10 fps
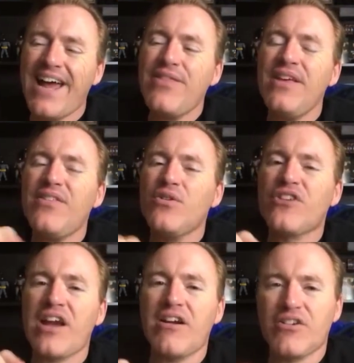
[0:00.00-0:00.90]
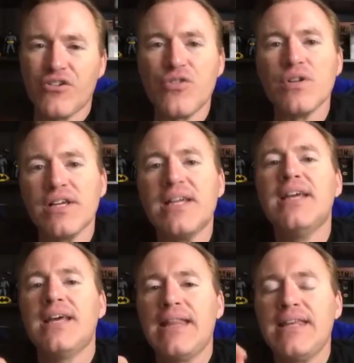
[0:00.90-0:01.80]
I think those characters really,
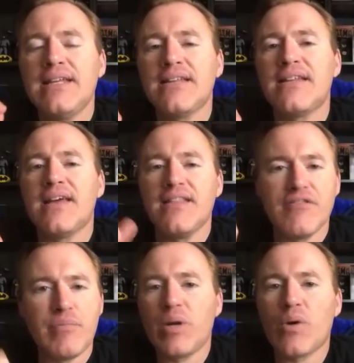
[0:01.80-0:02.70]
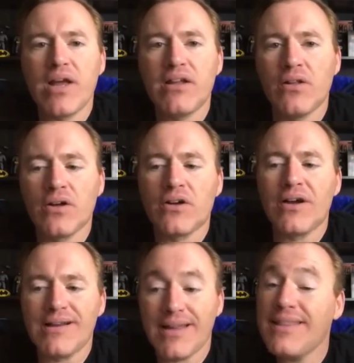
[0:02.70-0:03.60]
at the end of the day, they've been around longer,
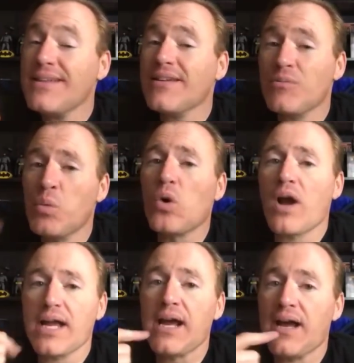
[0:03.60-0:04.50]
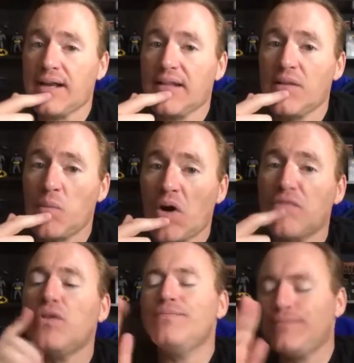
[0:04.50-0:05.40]
and I think they're more iconic than the
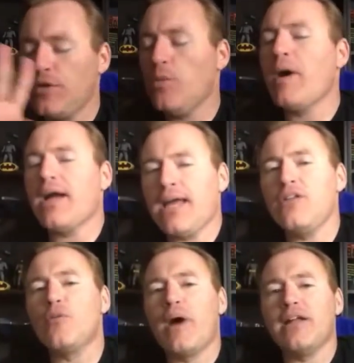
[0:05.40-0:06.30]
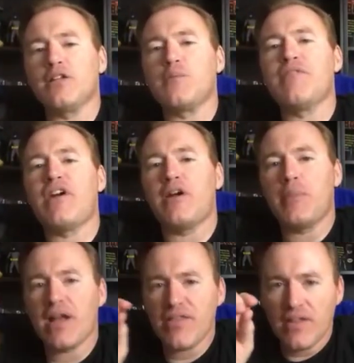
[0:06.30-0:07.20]
Marvel. Your, again, your mileage may vary,
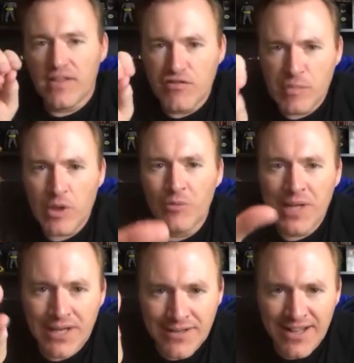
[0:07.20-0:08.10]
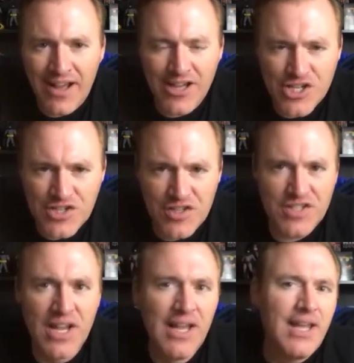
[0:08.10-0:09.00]
but I think they've permeated the
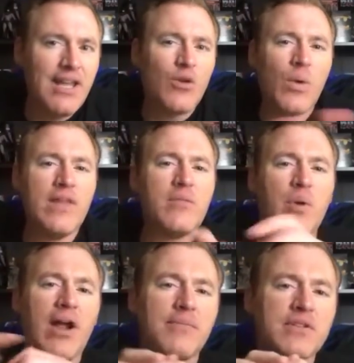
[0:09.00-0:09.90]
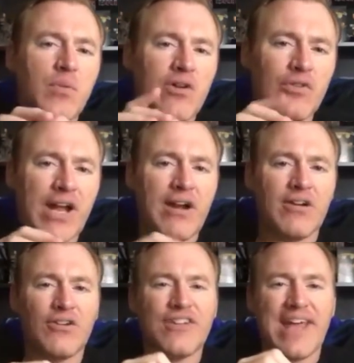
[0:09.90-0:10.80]
consciousness in a way that perhaps the Marvel
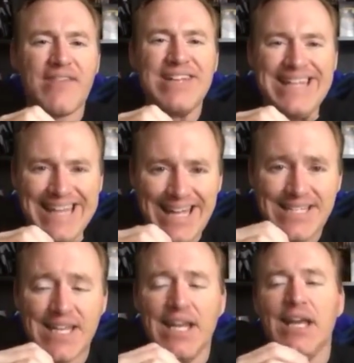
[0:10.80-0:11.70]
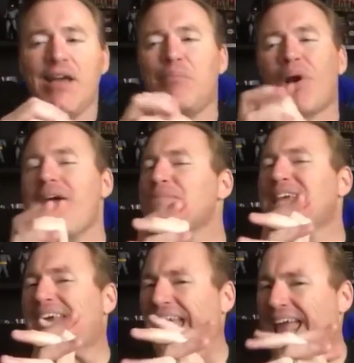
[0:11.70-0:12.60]
characters haven't yet, and perhaps
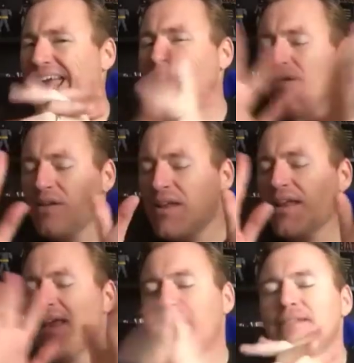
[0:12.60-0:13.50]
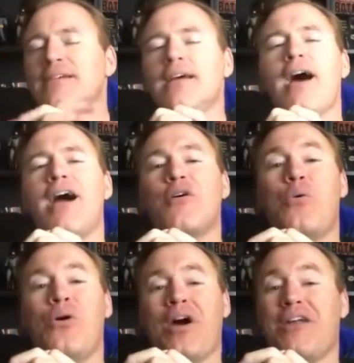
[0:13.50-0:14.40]
can't. And, and again, I don't,
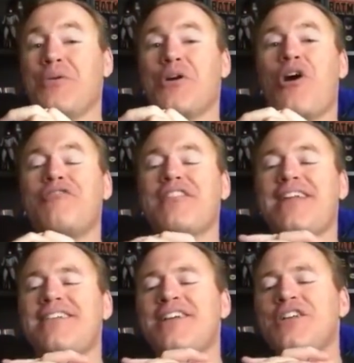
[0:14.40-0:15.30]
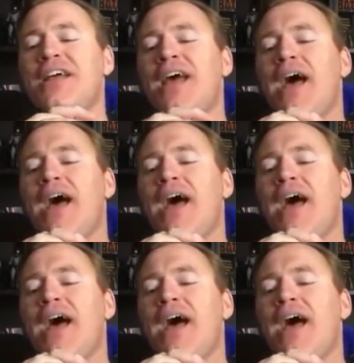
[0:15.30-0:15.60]
I don't want to go off on that tangent.